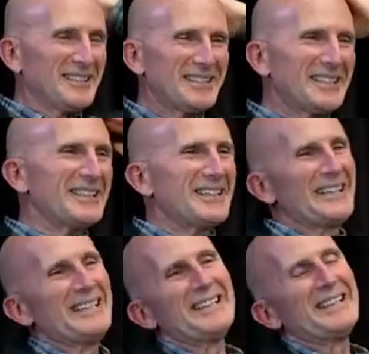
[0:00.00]
Uh,
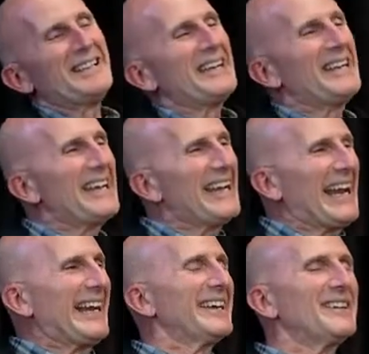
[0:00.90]

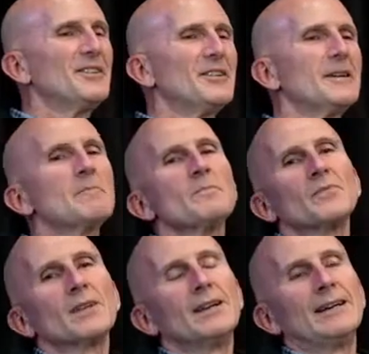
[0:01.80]
and,
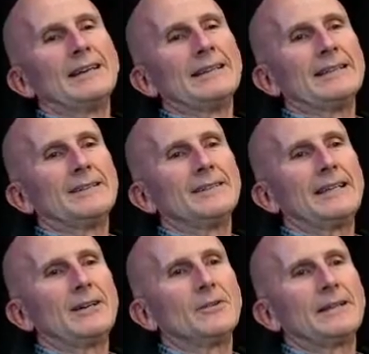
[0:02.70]
uh, you
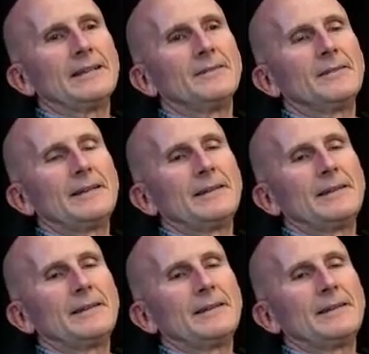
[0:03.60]
know, uh,